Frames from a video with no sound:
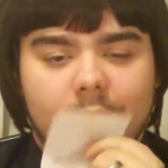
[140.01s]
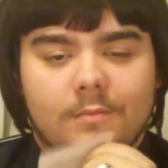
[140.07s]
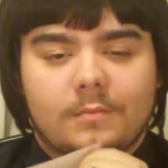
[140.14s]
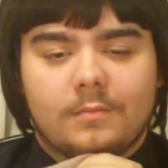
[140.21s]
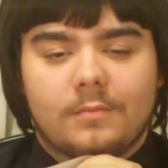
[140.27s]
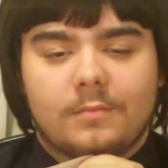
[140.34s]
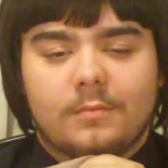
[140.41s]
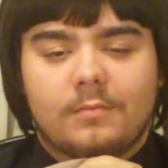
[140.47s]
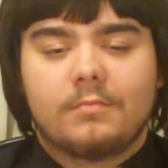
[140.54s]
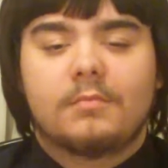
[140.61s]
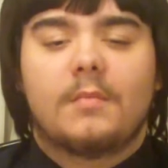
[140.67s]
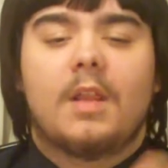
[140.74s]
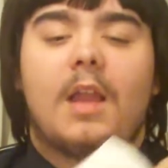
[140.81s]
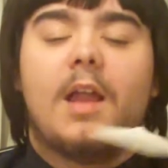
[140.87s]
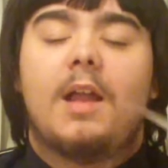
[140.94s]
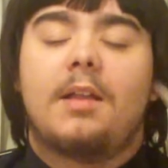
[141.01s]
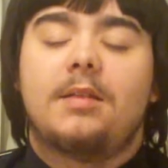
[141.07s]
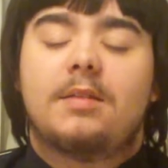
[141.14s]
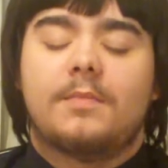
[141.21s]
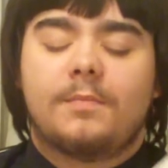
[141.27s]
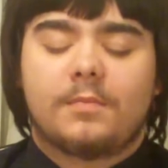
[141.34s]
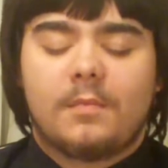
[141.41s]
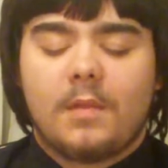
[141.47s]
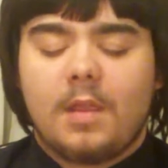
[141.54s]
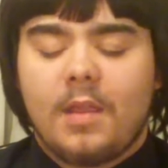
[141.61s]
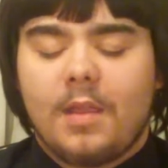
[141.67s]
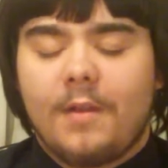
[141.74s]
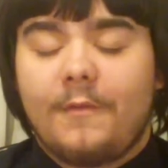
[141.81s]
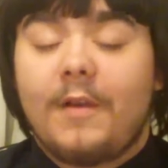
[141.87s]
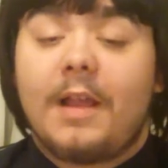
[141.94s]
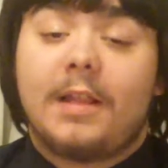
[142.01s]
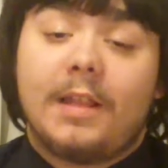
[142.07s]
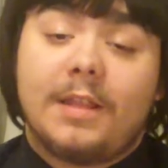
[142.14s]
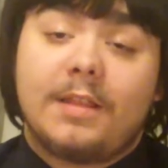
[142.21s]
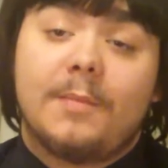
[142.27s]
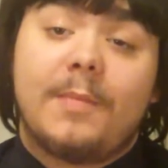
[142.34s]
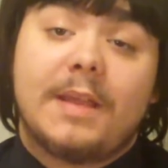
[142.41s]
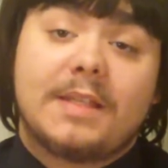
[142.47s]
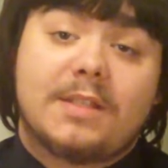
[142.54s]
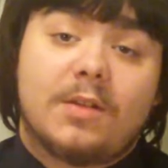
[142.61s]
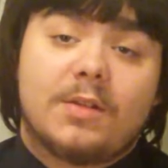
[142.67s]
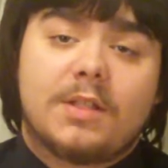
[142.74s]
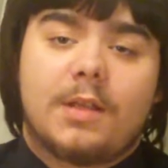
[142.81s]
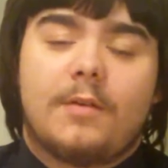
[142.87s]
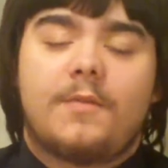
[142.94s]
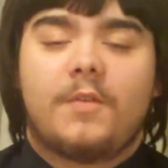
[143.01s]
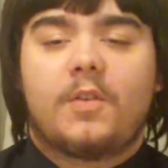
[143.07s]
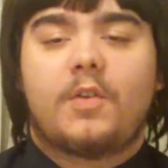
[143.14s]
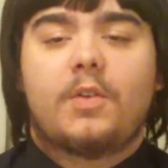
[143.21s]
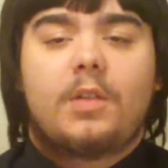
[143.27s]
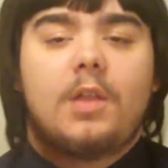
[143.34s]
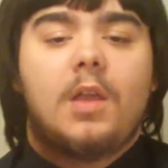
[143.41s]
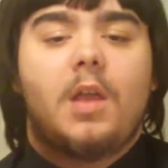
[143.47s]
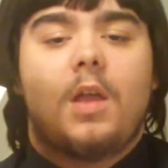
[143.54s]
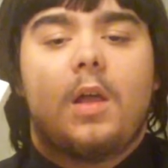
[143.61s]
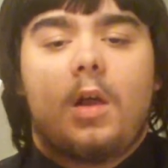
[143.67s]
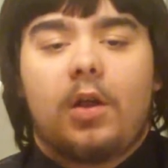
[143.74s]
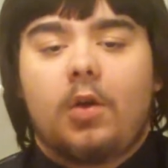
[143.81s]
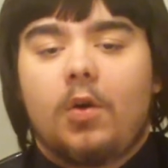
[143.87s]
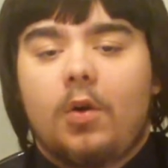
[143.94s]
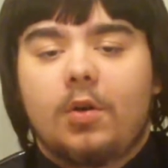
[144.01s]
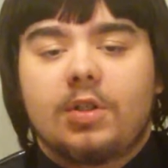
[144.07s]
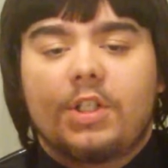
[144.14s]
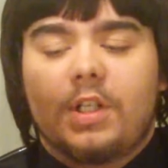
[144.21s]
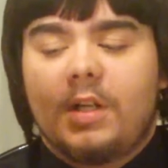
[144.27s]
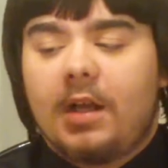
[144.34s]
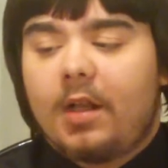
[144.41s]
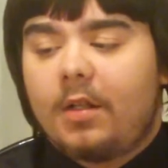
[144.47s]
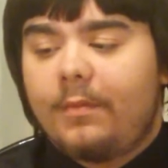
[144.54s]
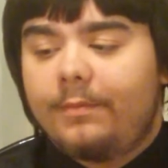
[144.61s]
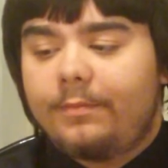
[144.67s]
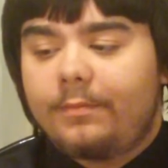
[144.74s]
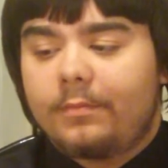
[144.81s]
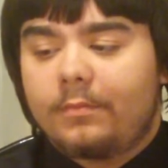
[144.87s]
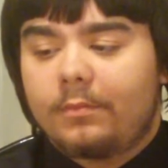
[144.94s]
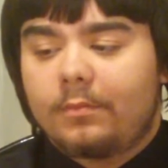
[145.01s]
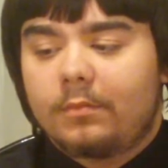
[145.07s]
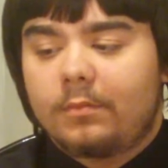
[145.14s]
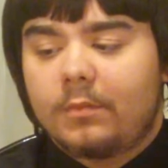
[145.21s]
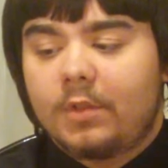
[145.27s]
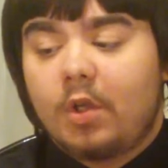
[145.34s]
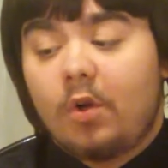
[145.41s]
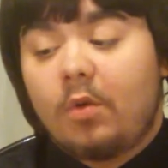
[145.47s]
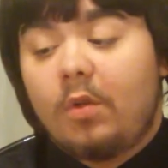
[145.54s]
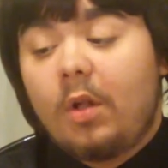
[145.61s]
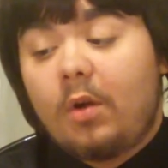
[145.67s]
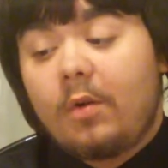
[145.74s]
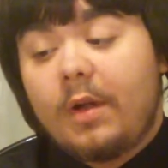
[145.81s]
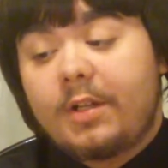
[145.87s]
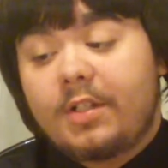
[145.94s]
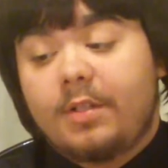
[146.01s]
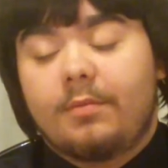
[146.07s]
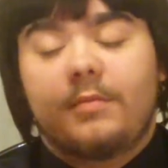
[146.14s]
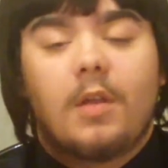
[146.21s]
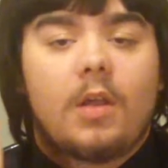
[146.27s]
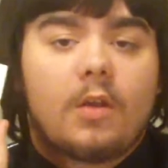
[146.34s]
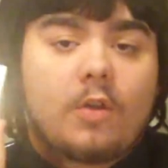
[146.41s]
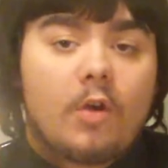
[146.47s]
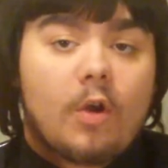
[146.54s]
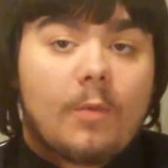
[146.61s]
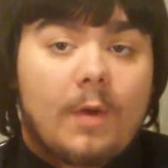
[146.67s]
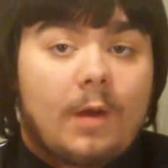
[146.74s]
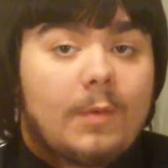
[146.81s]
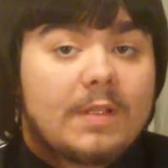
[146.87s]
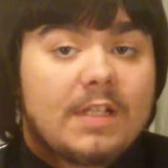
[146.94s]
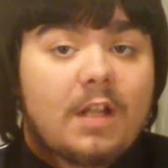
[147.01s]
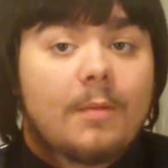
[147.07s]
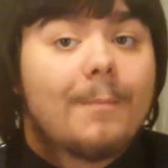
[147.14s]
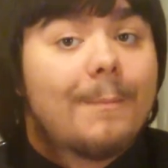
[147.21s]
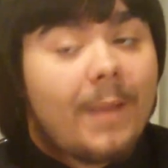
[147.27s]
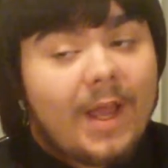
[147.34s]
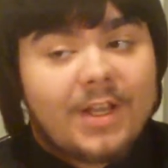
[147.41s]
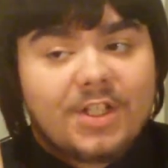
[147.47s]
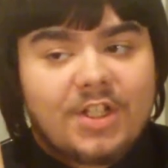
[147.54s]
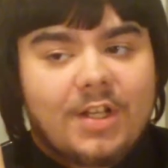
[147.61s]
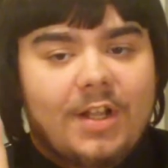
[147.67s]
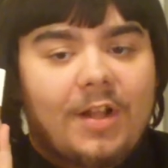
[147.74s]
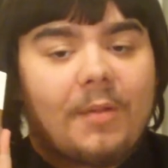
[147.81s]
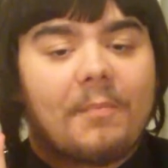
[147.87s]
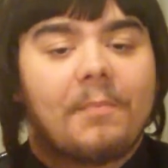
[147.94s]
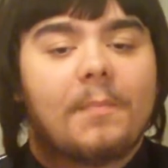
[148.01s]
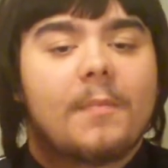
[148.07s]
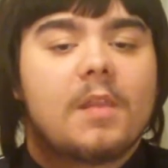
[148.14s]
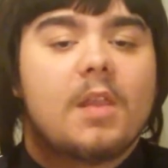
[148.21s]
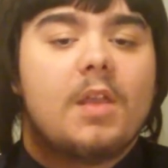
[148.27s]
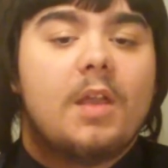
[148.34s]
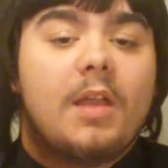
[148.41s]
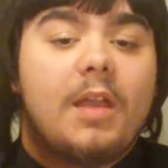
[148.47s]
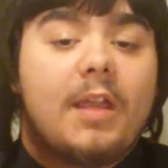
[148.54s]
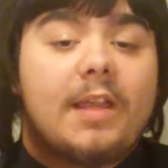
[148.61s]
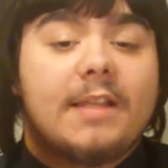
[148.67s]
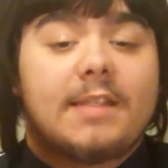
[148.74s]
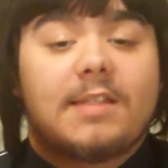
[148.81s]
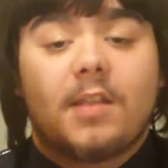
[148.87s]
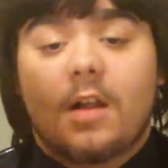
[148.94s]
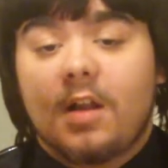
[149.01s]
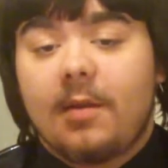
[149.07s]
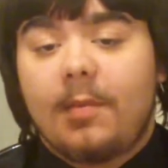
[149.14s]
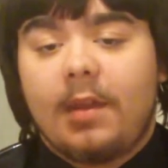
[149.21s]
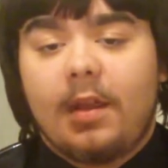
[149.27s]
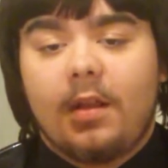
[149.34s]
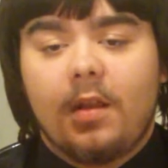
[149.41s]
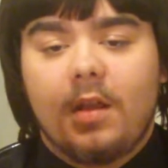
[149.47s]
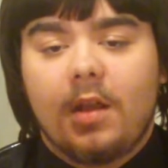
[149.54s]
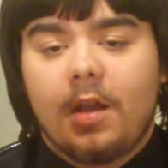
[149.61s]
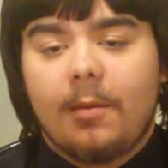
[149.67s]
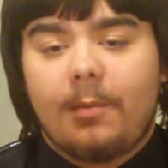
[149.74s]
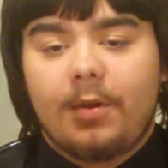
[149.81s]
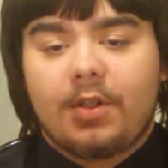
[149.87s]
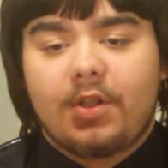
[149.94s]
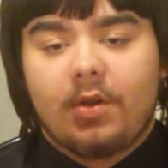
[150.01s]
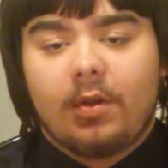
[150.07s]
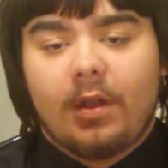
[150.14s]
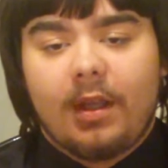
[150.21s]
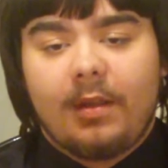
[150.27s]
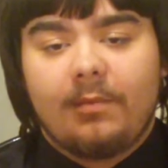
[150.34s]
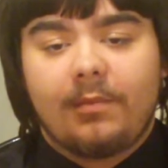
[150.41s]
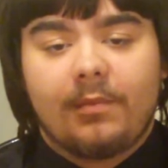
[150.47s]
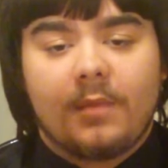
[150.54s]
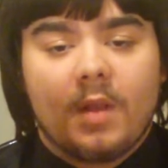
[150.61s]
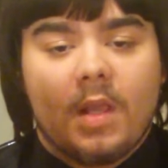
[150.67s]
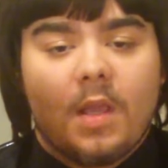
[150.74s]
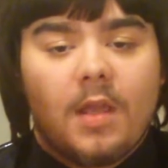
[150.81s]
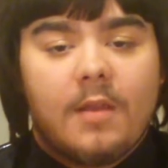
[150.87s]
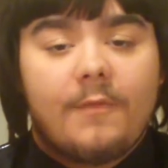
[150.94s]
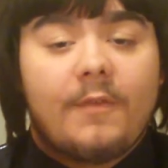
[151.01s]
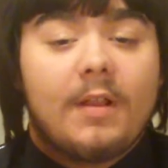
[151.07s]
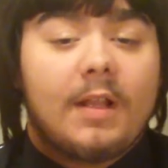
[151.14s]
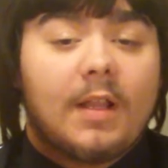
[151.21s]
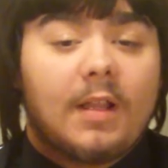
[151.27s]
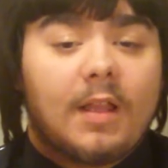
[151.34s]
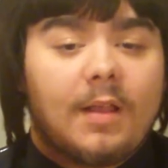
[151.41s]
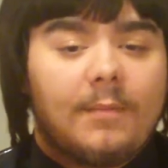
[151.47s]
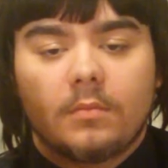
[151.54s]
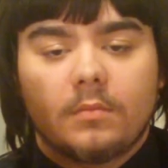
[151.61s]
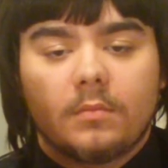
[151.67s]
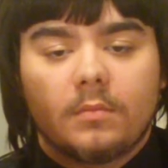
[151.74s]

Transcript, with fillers: Mm. And finally, the base notes of Coco Chanel, Coco, no, correction, Coco Mademoiselle by Chanel is tonka bean, patchouli, vanilla,